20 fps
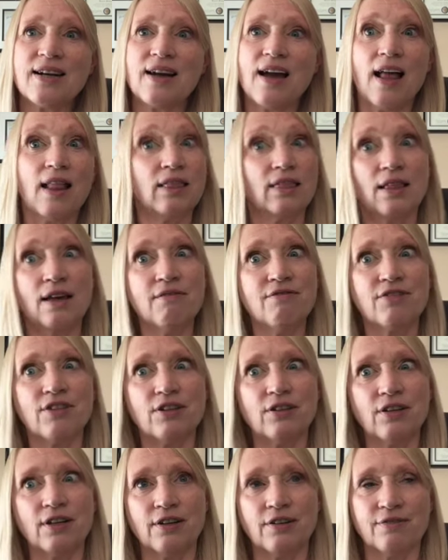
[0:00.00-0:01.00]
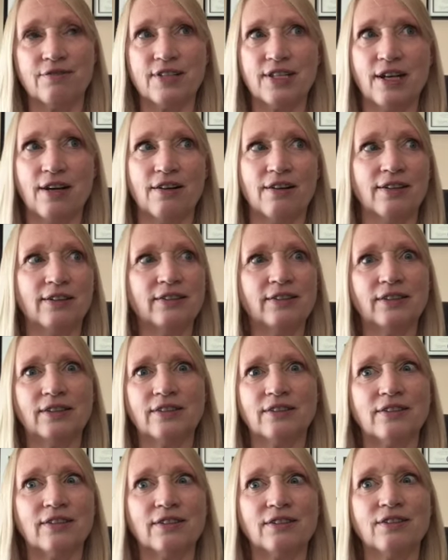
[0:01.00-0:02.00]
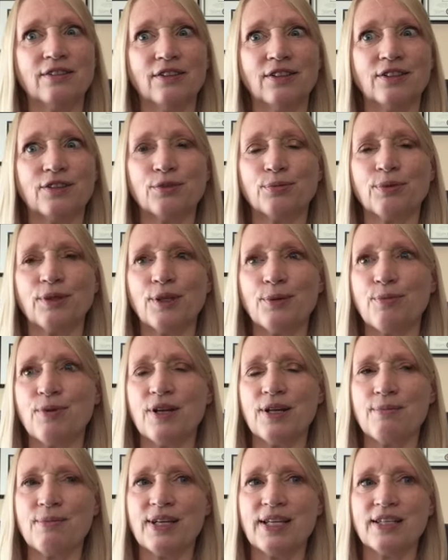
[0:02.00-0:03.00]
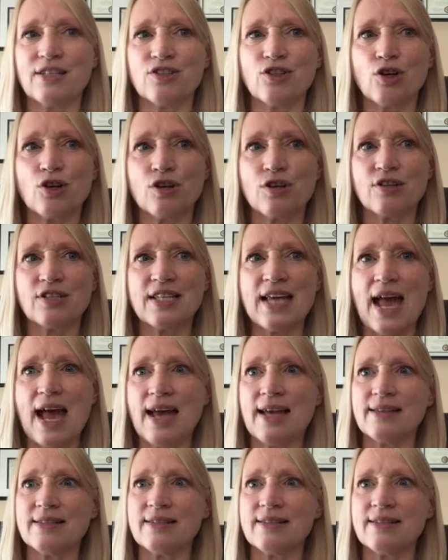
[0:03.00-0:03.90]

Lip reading: I love the look of Sarah's. looks really pretty because hers has